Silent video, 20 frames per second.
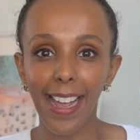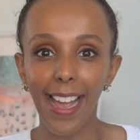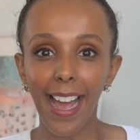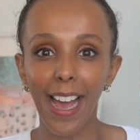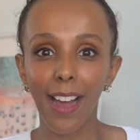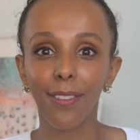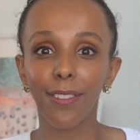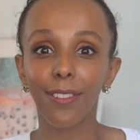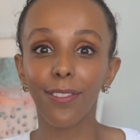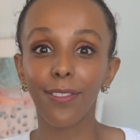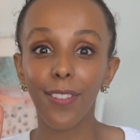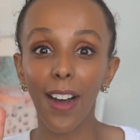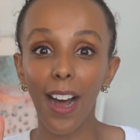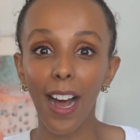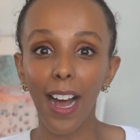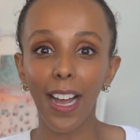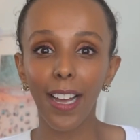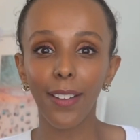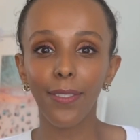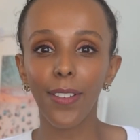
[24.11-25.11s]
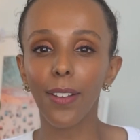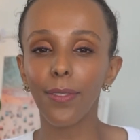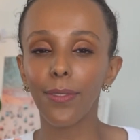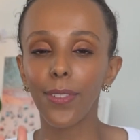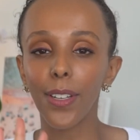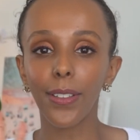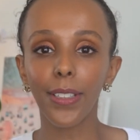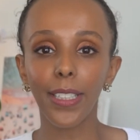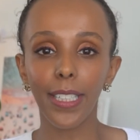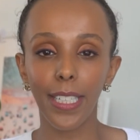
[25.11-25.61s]
have 5
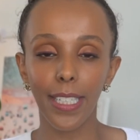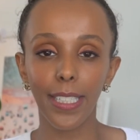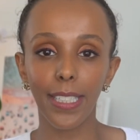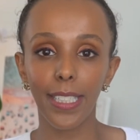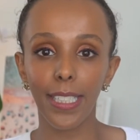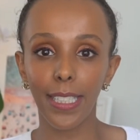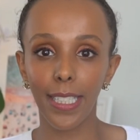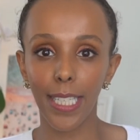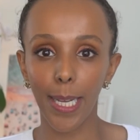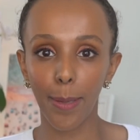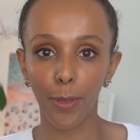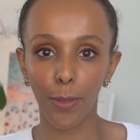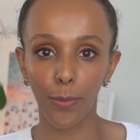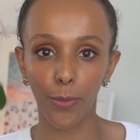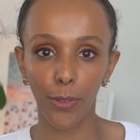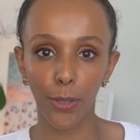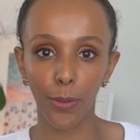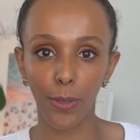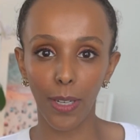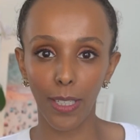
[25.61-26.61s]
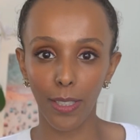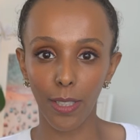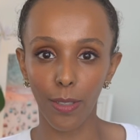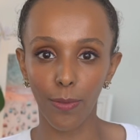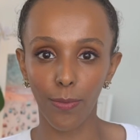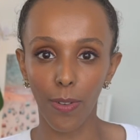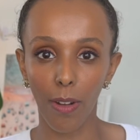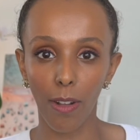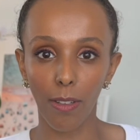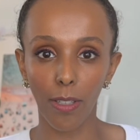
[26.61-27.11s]
very easy steps for you guys to
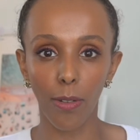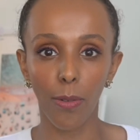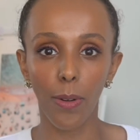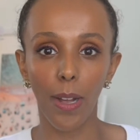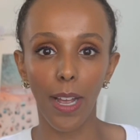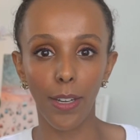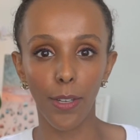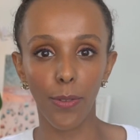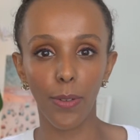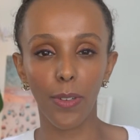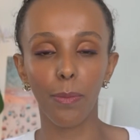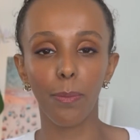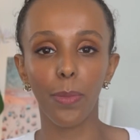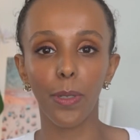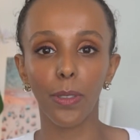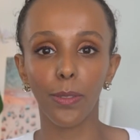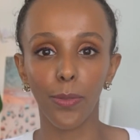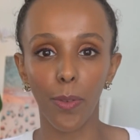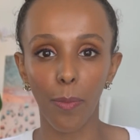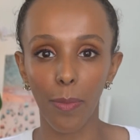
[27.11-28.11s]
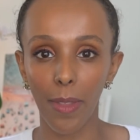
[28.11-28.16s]
follow and you can build from